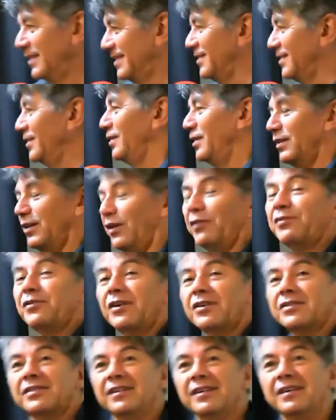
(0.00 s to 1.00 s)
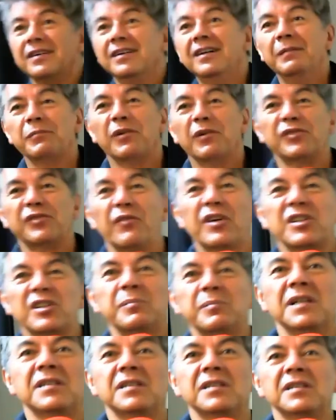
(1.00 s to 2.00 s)
So, of course, Professor
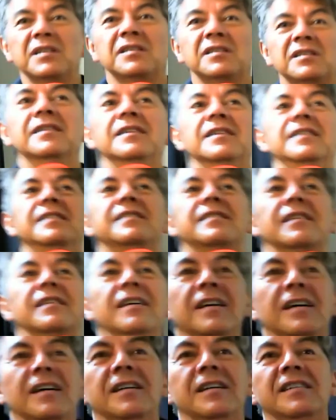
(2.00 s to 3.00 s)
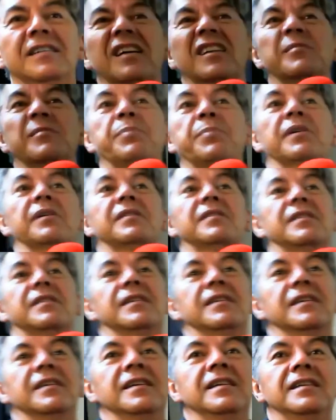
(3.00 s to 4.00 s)
Waldmatter is an expert
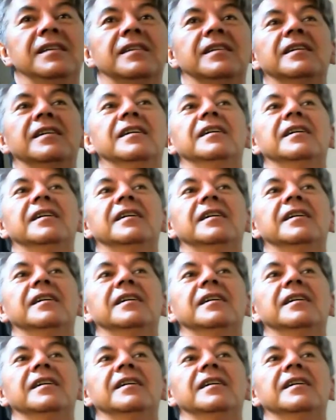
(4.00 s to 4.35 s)
in